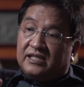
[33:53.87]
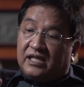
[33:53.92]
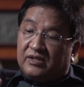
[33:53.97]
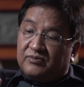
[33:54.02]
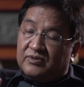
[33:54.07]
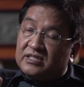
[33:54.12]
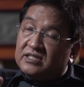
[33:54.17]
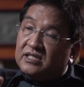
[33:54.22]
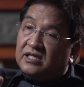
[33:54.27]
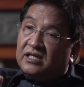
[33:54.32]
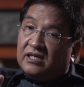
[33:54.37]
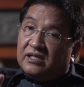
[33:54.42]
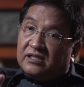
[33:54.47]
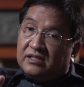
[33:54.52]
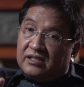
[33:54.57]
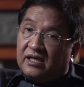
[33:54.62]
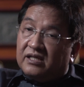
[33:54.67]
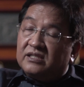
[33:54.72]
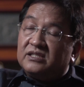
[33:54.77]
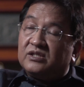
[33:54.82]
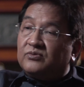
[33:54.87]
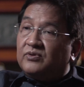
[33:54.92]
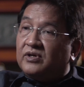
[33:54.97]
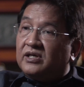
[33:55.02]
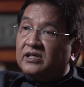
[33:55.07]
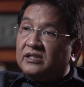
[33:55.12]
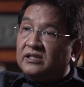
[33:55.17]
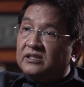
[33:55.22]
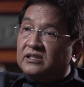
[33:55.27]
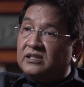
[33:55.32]
that was the other
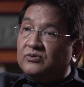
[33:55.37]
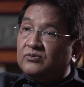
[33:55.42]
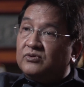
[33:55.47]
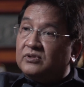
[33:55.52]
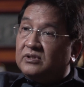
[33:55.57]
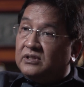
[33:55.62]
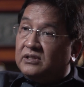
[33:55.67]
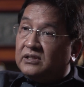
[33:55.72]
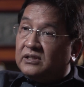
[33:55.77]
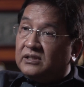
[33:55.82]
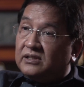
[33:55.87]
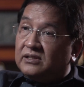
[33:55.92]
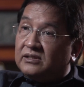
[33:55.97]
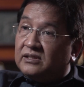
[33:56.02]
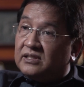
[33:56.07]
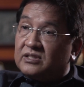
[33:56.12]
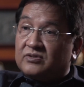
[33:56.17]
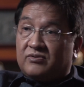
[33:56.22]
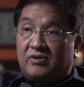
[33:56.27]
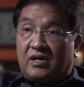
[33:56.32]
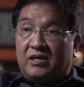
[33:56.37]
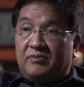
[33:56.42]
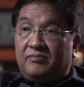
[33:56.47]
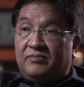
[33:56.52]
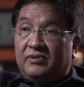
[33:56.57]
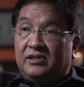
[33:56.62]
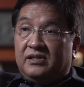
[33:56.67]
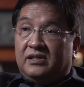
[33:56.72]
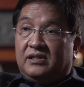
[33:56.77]
way that he would describe